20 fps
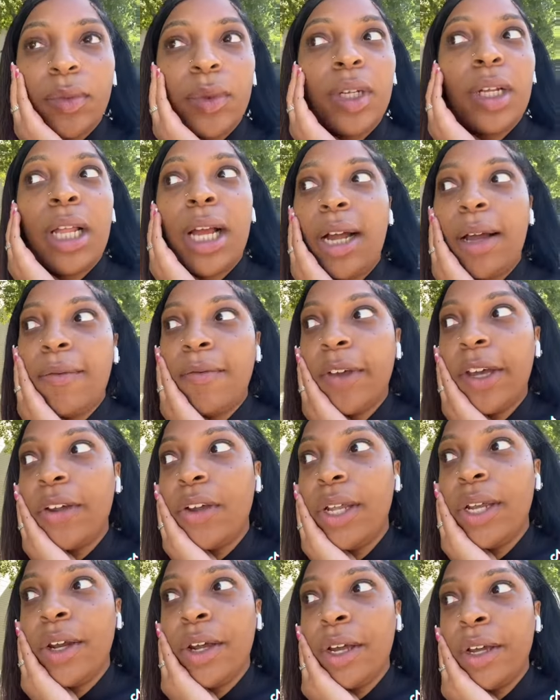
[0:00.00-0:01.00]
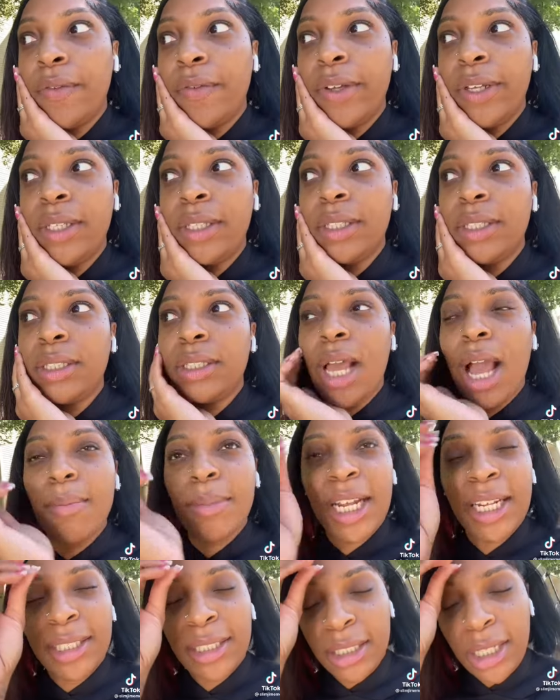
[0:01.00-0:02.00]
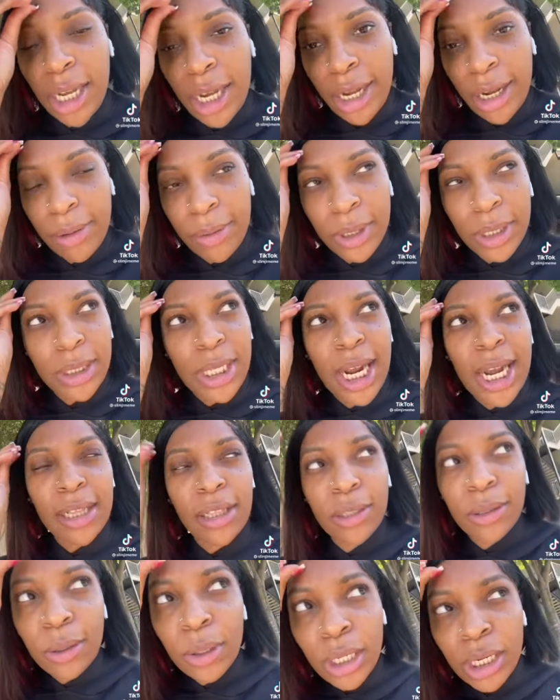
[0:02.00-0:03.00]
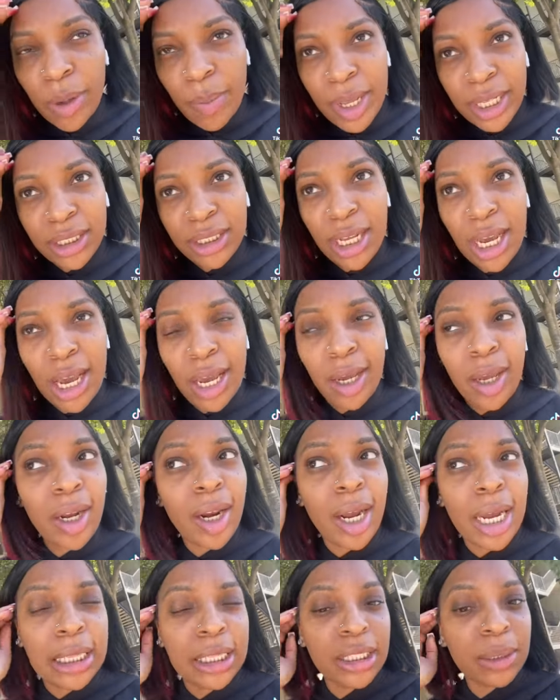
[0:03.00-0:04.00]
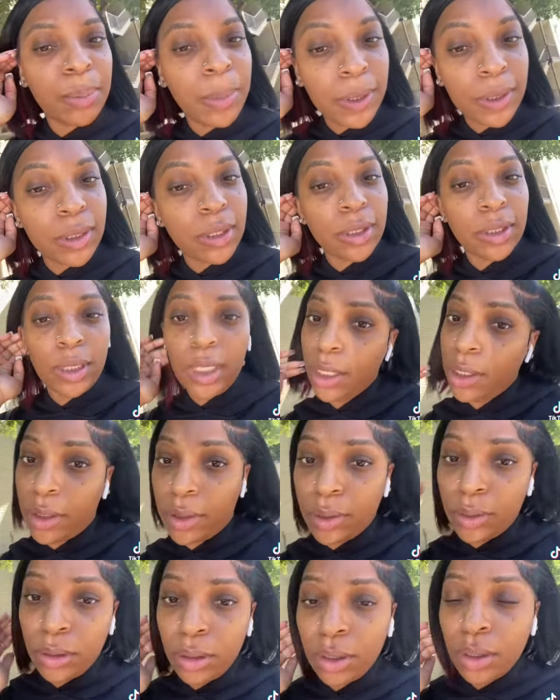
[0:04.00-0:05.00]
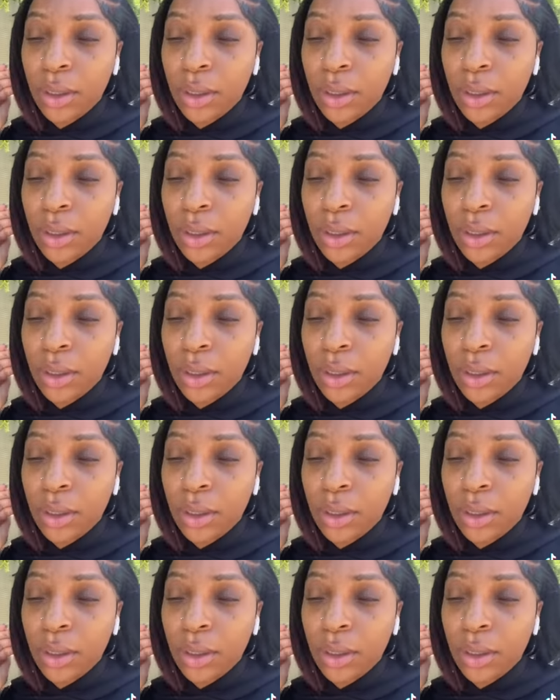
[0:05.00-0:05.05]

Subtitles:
Like, I'm very nervous. I'm not scared because I got the Lord on my side and I got this piece of steel.